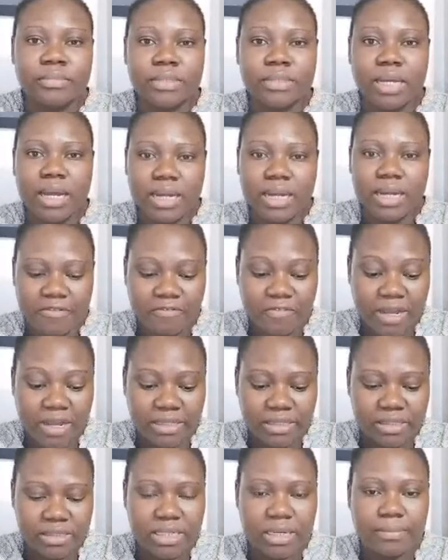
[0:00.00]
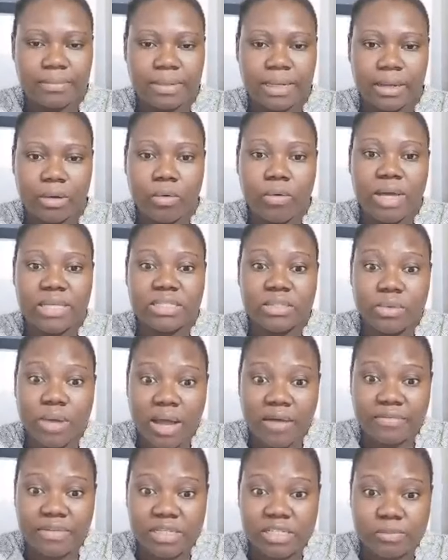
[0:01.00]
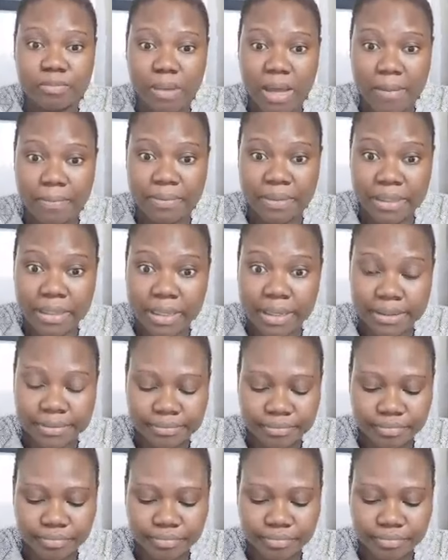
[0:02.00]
And I find it and I'm like, oh, I still have this pap here.